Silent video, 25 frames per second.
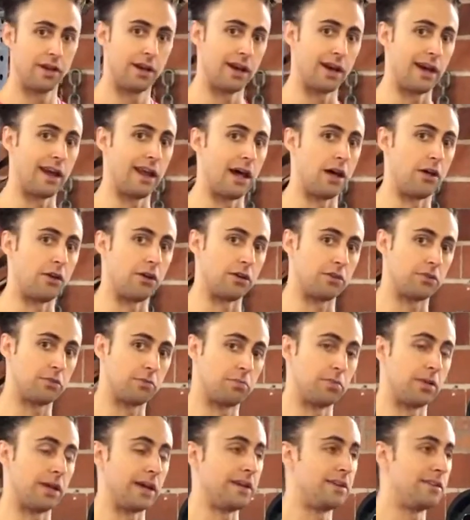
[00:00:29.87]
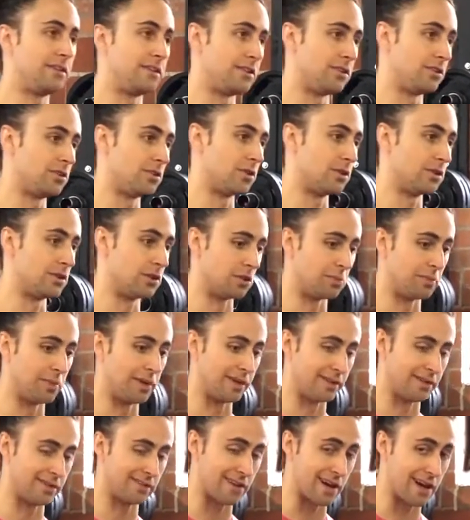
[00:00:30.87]
and I'll explain to you a little bit
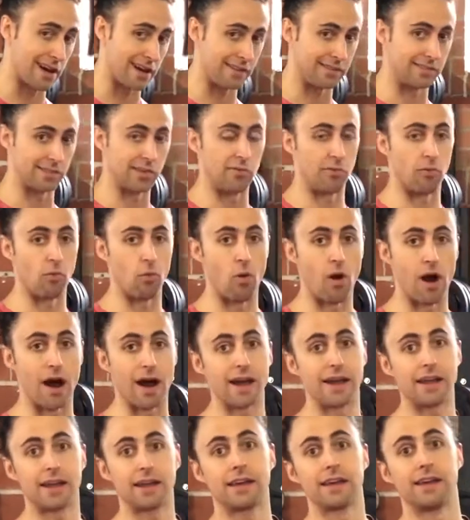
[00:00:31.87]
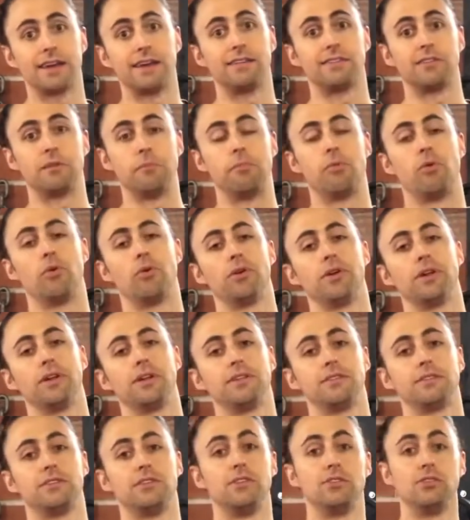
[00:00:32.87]
of science of why it's
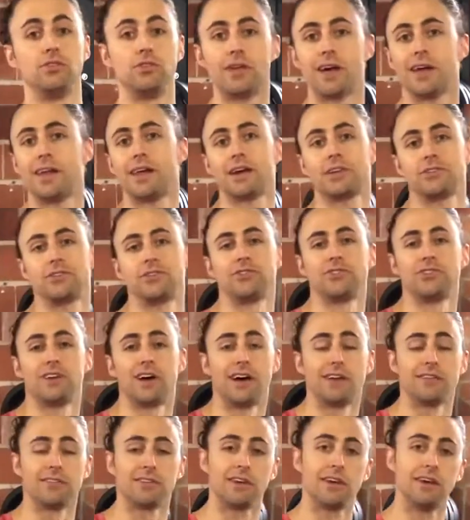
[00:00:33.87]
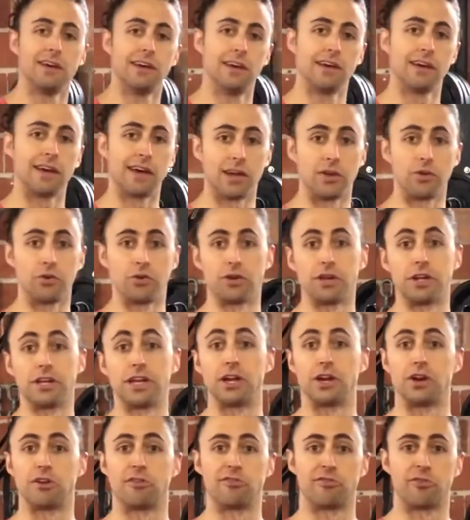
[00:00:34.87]
important to do that exercise in order to
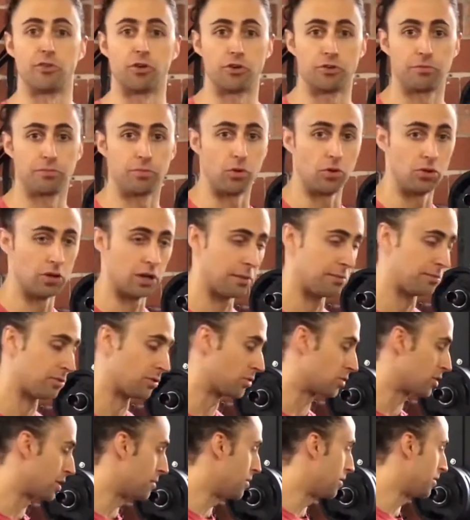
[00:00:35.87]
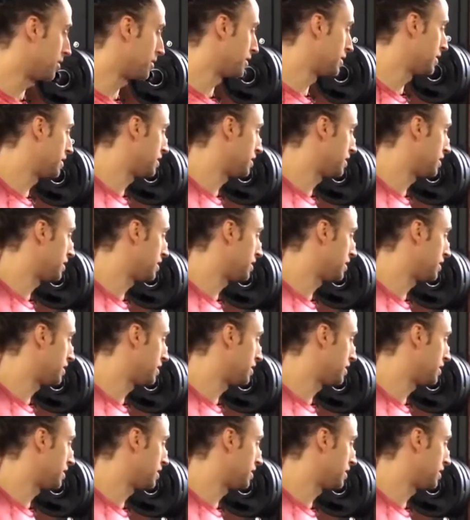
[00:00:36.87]
get your first pull-up. So come on in